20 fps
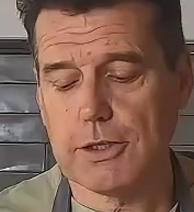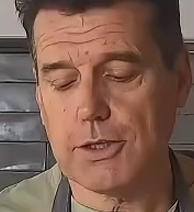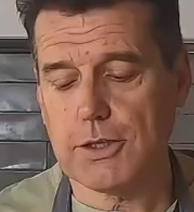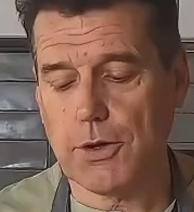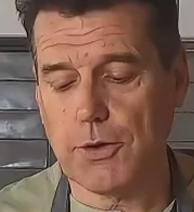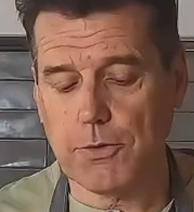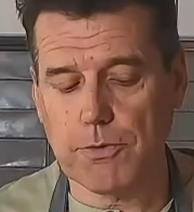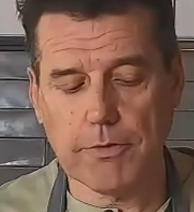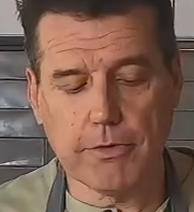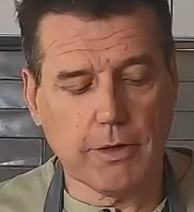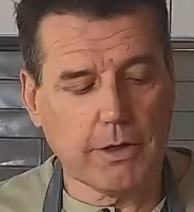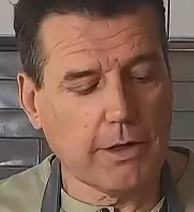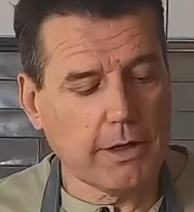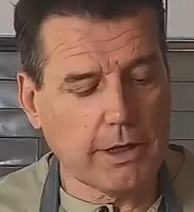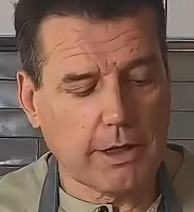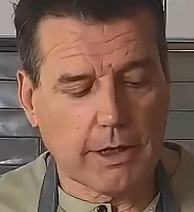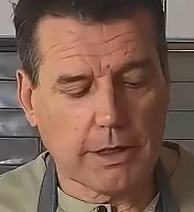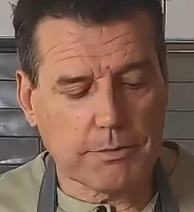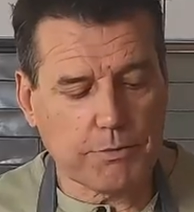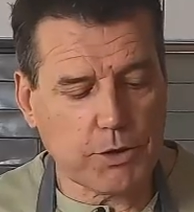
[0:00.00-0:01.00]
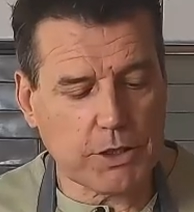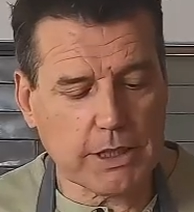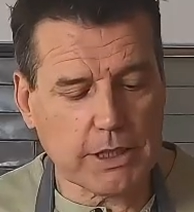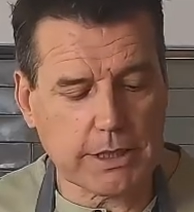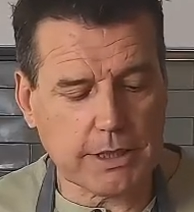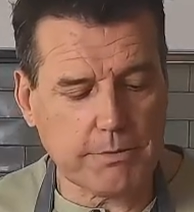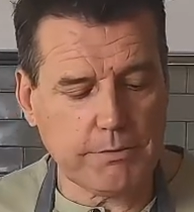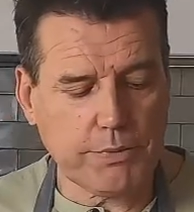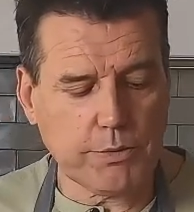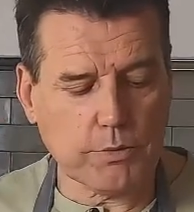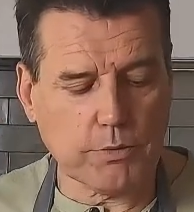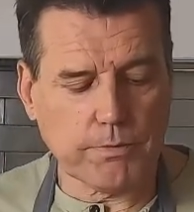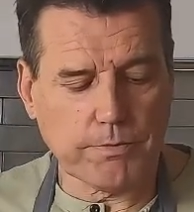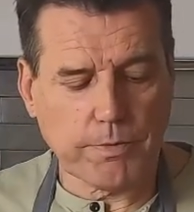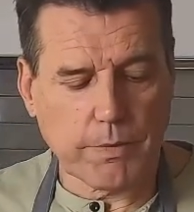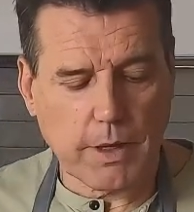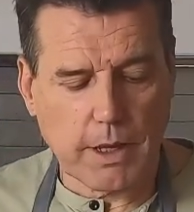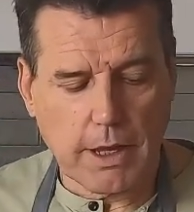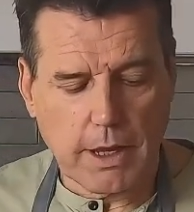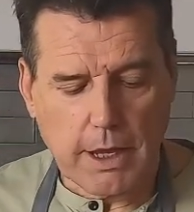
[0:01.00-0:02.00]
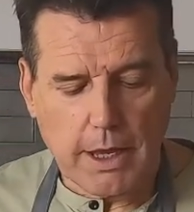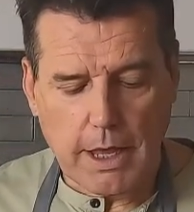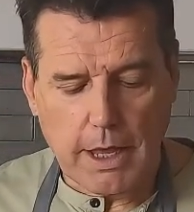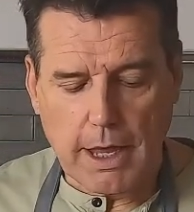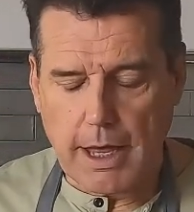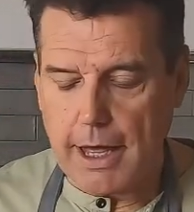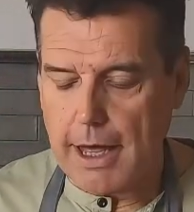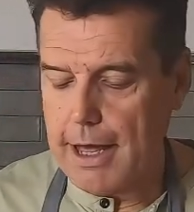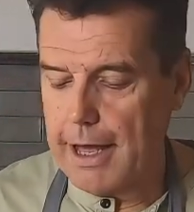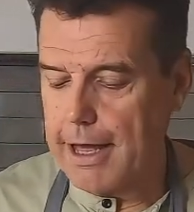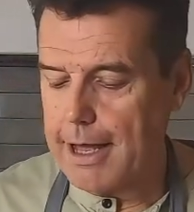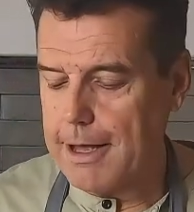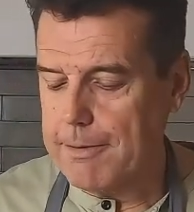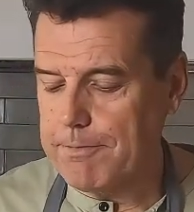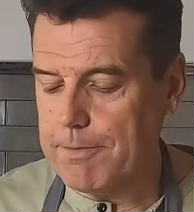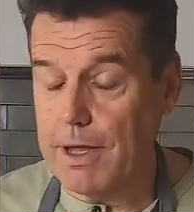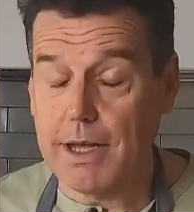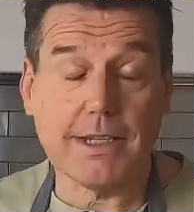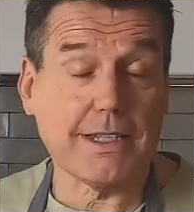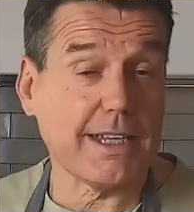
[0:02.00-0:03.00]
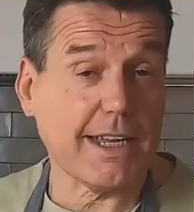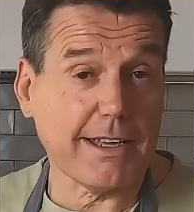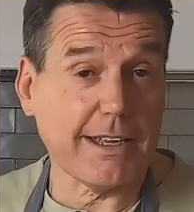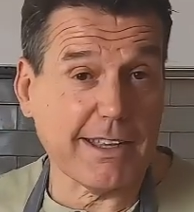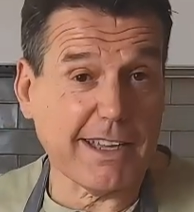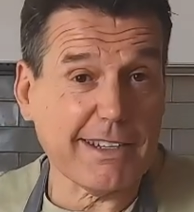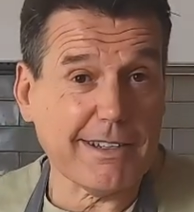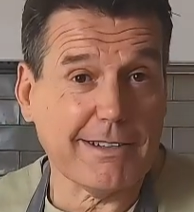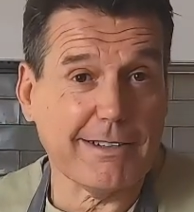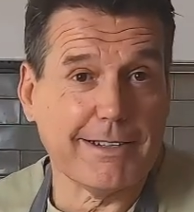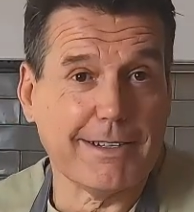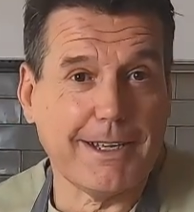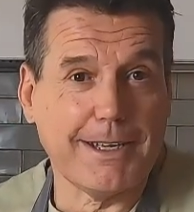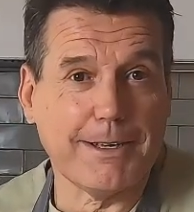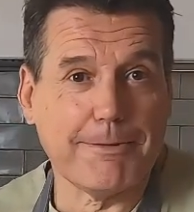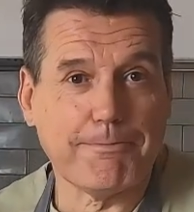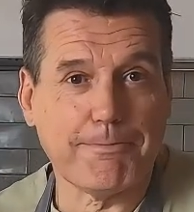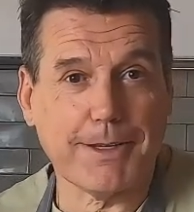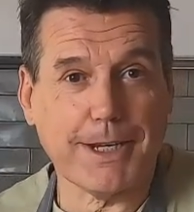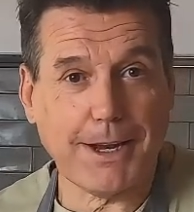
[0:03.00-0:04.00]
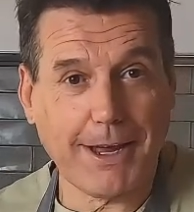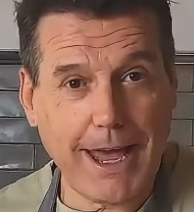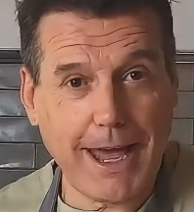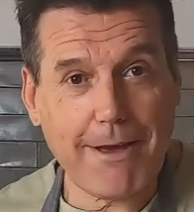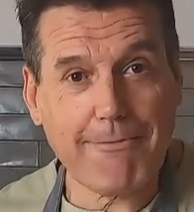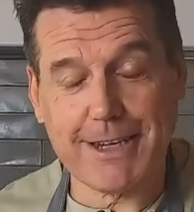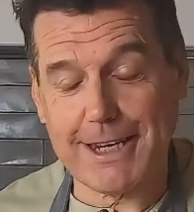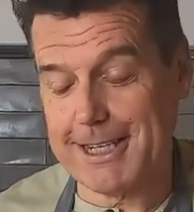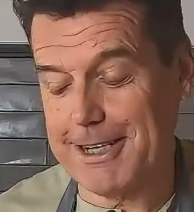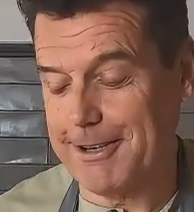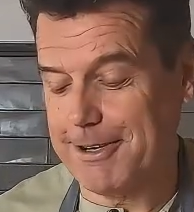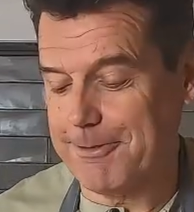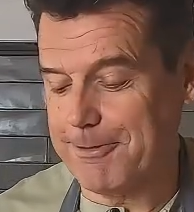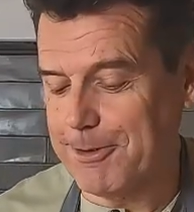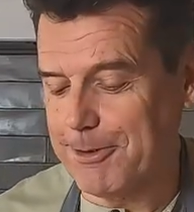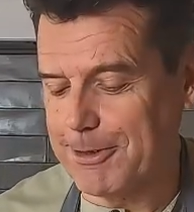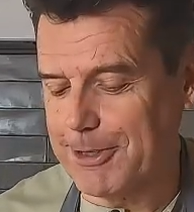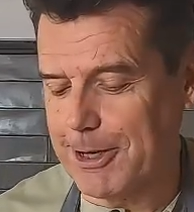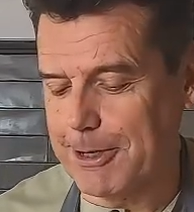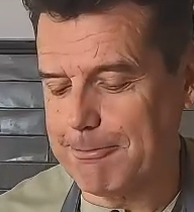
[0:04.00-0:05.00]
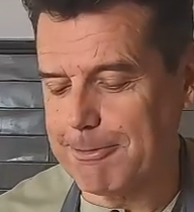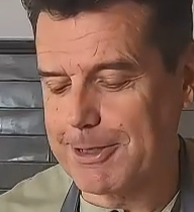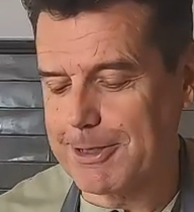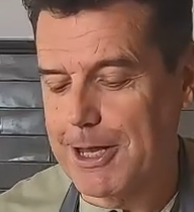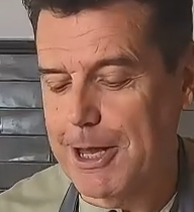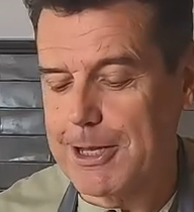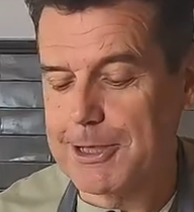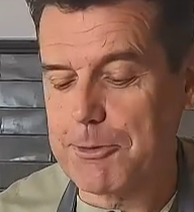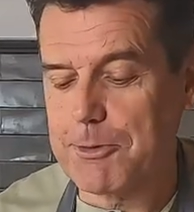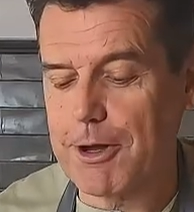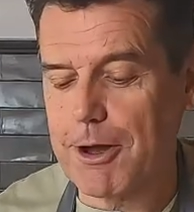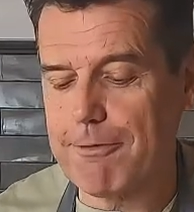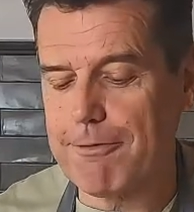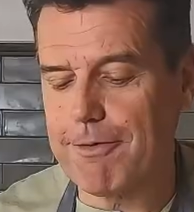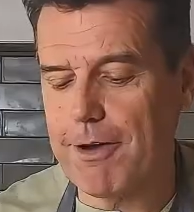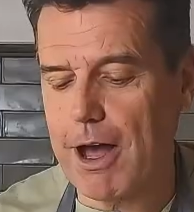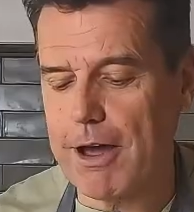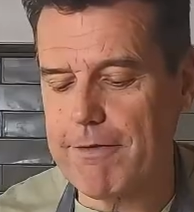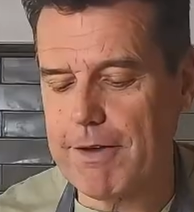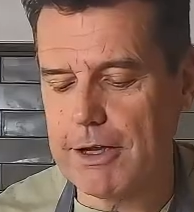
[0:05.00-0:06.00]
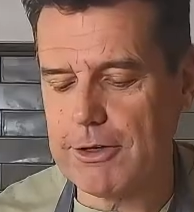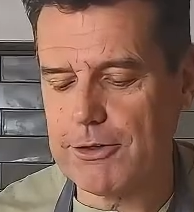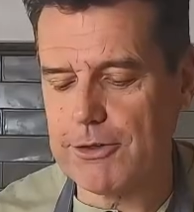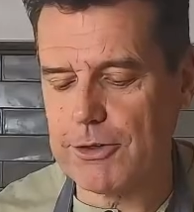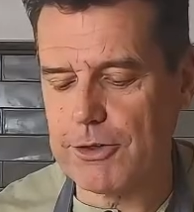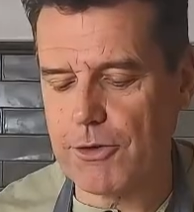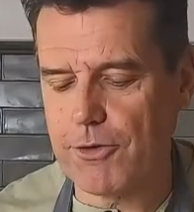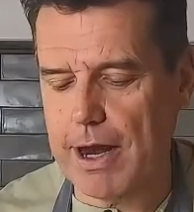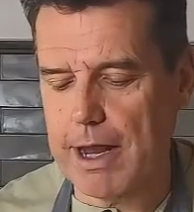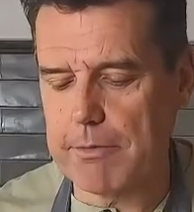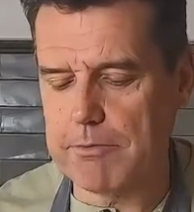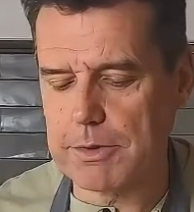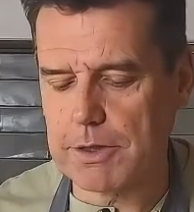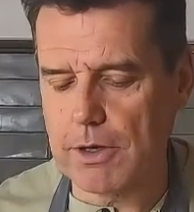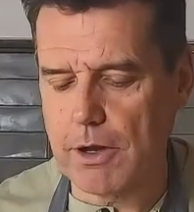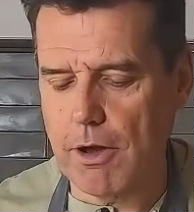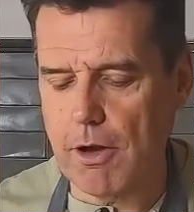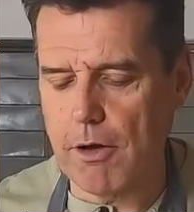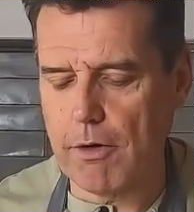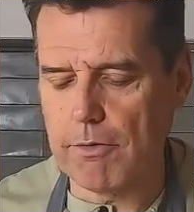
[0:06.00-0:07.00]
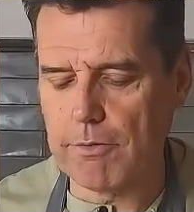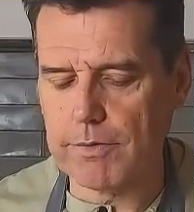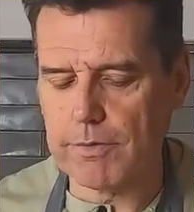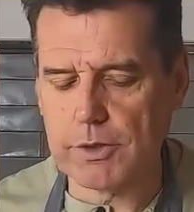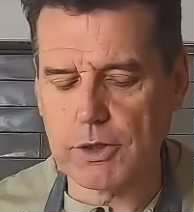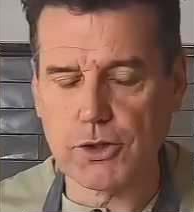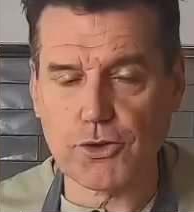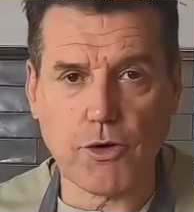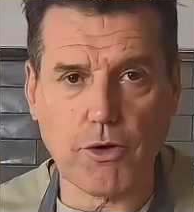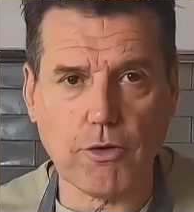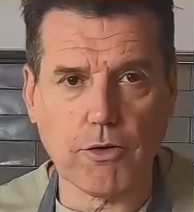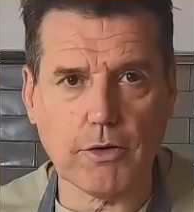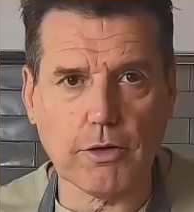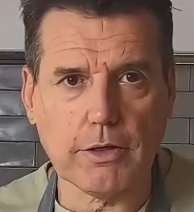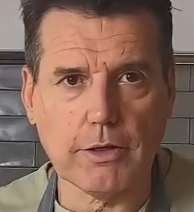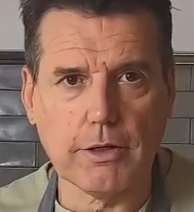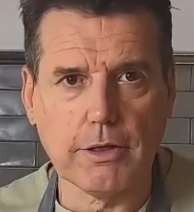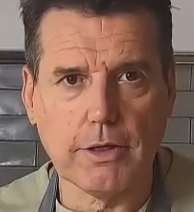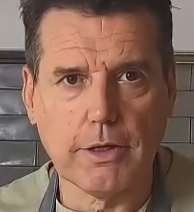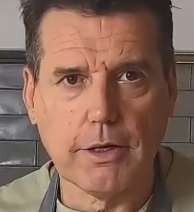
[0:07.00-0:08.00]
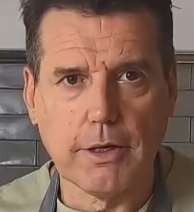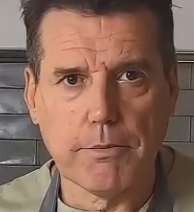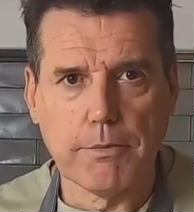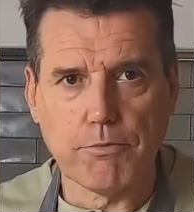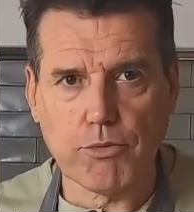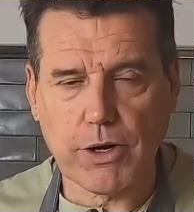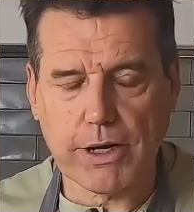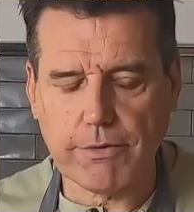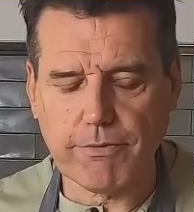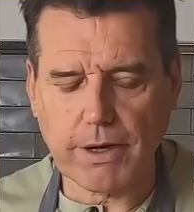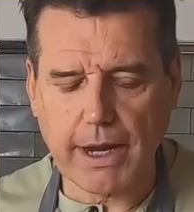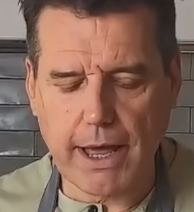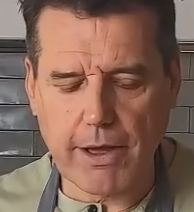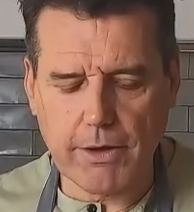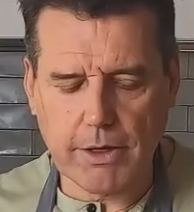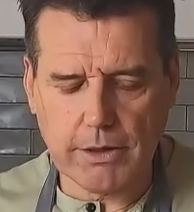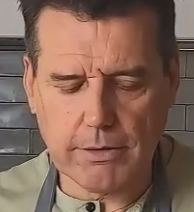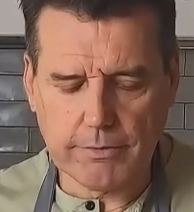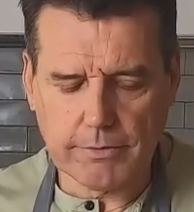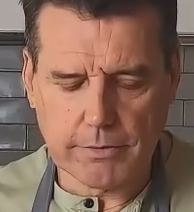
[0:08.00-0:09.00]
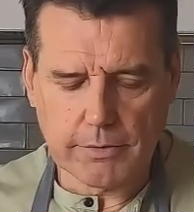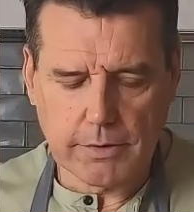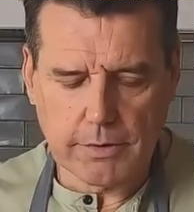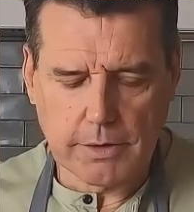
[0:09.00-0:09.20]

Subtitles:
So, pretty simple. I say that, but I have done it a few times. So we've got 500 grams of strong bread flour.